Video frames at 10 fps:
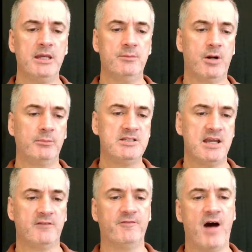It'd probably
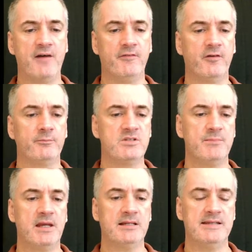take five of them to
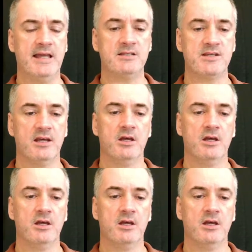make a dent.